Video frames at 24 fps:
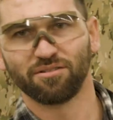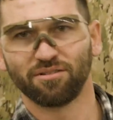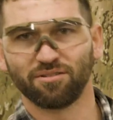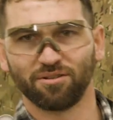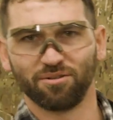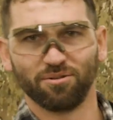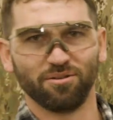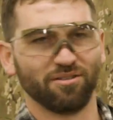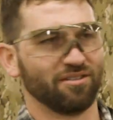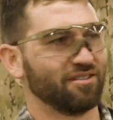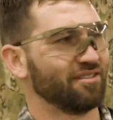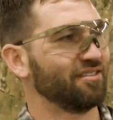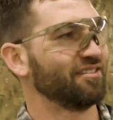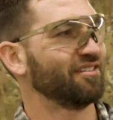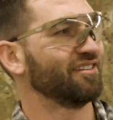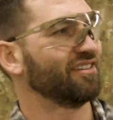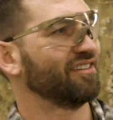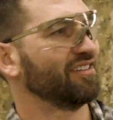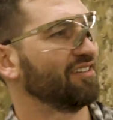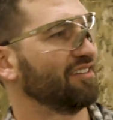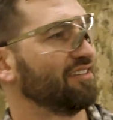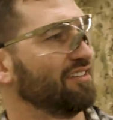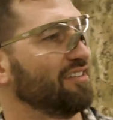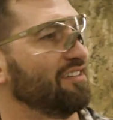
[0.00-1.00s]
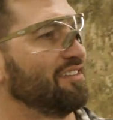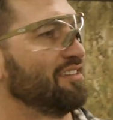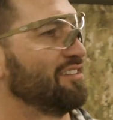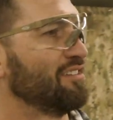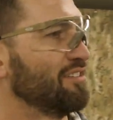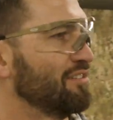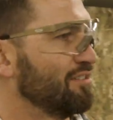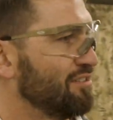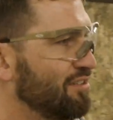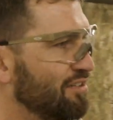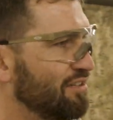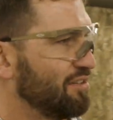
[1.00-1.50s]
Cool.
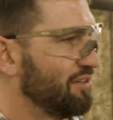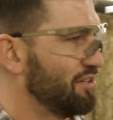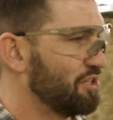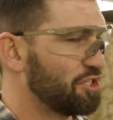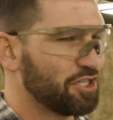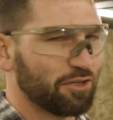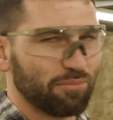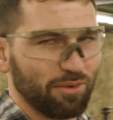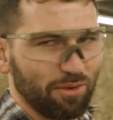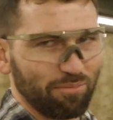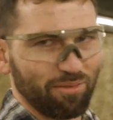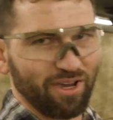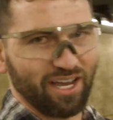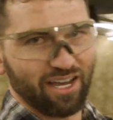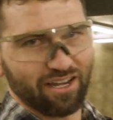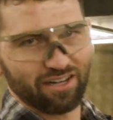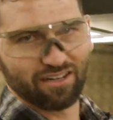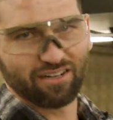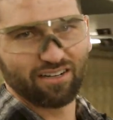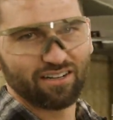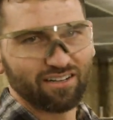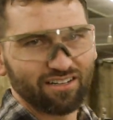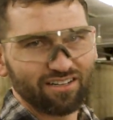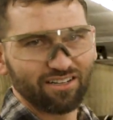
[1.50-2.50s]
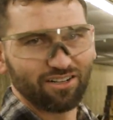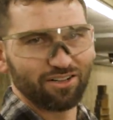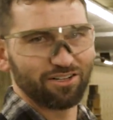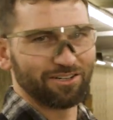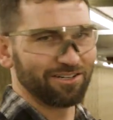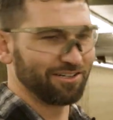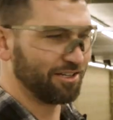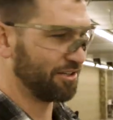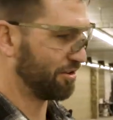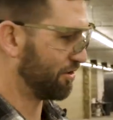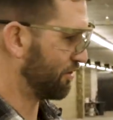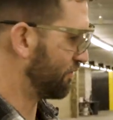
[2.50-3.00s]
These should be banned.
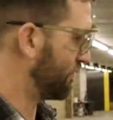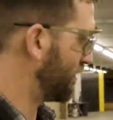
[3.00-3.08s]
Clearly they're